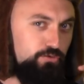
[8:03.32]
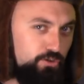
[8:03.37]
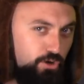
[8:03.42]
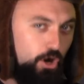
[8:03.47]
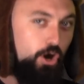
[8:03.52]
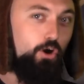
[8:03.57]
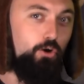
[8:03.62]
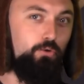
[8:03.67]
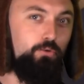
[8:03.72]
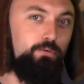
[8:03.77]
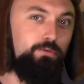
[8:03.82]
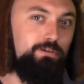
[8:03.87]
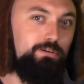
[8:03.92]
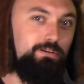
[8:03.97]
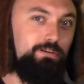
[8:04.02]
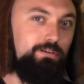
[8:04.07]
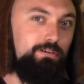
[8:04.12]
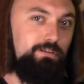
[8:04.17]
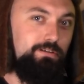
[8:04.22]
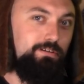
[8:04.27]
know
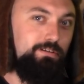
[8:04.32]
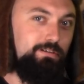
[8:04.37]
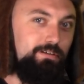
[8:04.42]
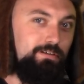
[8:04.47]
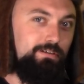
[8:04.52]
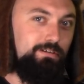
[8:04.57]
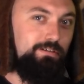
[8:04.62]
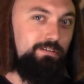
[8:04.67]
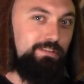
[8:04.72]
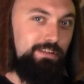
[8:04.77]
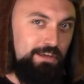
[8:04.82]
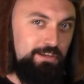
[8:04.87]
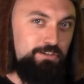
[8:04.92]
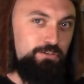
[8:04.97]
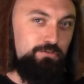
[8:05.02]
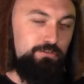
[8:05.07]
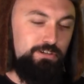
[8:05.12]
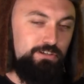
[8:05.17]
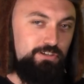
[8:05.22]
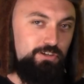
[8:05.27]
that
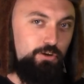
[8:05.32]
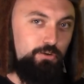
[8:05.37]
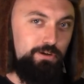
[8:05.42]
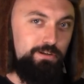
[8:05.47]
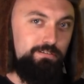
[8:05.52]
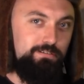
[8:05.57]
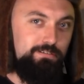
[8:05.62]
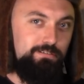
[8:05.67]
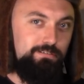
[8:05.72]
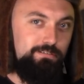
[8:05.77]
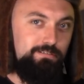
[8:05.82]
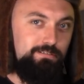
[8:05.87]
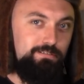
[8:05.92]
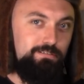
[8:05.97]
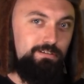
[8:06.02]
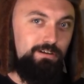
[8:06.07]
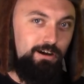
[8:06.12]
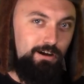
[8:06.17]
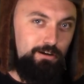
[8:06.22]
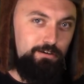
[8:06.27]
you can do it.
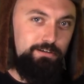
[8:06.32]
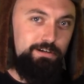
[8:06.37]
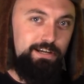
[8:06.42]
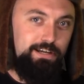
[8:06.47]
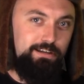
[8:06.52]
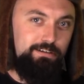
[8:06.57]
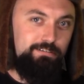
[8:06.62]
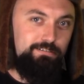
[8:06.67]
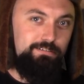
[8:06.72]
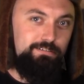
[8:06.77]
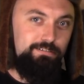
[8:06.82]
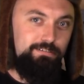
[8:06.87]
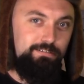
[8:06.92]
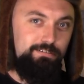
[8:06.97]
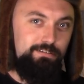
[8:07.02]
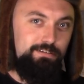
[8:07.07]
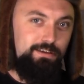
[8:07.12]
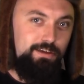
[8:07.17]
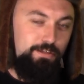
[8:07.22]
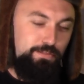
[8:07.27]
All right.
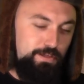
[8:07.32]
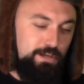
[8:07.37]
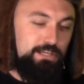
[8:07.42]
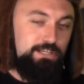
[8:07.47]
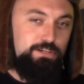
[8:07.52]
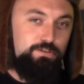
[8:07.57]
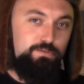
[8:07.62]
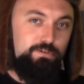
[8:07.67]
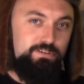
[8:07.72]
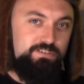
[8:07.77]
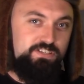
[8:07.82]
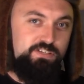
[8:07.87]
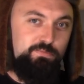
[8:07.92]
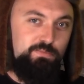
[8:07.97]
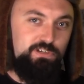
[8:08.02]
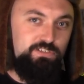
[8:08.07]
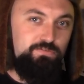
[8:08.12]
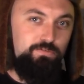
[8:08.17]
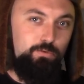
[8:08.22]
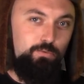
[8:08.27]
Thank you all so
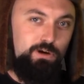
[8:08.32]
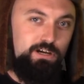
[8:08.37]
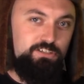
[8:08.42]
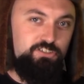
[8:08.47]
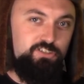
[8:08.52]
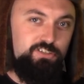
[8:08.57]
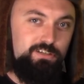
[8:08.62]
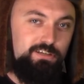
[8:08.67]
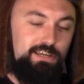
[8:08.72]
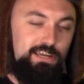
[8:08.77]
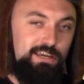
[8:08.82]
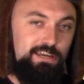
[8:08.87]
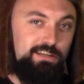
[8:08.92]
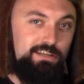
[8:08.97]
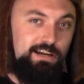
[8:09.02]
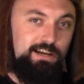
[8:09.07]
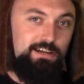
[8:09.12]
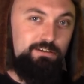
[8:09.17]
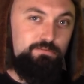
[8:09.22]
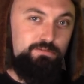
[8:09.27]
much for watching,
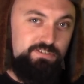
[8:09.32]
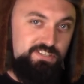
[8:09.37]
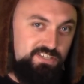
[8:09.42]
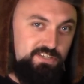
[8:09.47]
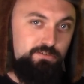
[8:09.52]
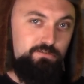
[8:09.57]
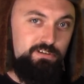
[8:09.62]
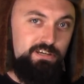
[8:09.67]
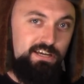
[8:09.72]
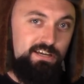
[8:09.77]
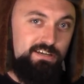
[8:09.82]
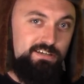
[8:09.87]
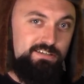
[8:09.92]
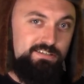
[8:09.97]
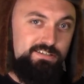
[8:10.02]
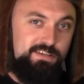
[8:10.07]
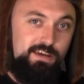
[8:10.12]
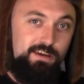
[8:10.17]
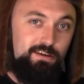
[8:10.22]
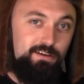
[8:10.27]
and I will see you
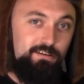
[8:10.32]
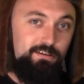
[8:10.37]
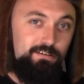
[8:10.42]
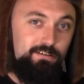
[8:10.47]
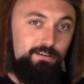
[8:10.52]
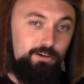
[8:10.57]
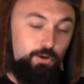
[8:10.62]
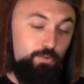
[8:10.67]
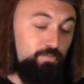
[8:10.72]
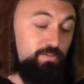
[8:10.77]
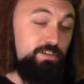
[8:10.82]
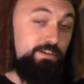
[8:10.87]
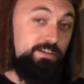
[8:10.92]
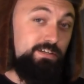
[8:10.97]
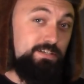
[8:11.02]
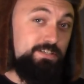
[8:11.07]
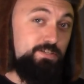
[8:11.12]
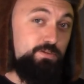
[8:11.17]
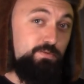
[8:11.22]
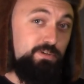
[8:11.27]
guys hopefully
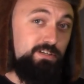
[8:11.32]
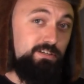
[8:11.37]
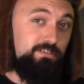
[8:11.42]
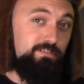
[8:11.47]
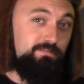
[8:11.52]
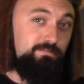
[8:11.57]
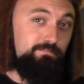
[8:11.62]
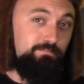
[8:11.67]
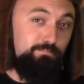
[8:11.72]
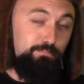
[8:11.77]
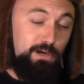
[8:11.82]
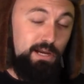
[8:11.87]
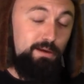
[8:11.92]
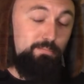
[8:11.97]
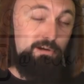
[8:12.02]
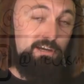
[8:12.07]
next week. Bye